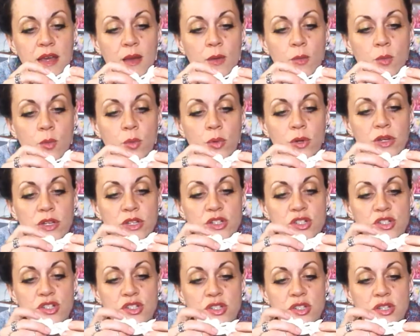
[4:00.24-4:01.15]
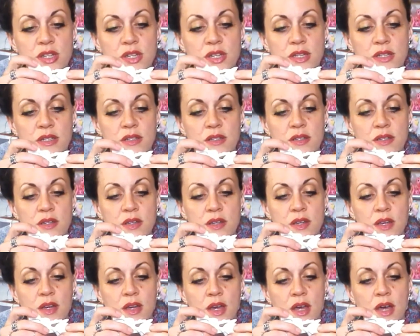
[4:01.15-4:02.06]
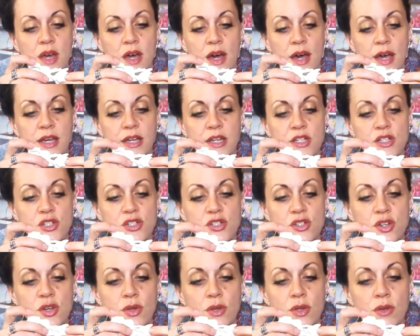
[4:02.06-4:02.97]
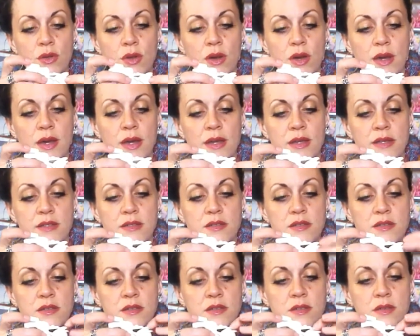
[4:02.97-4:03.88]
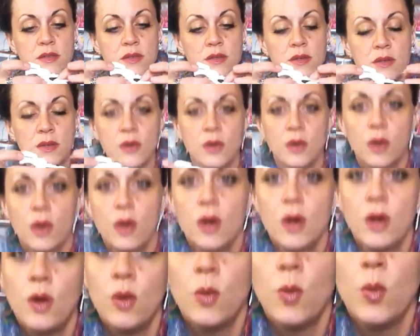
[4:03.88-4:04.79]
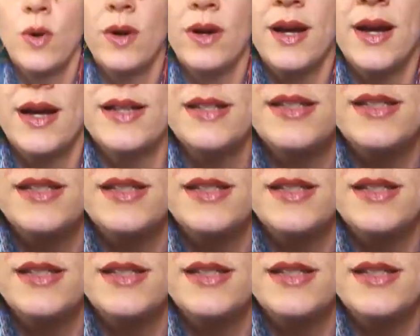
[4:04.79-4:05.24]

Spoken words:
I wish that I could show you guys what I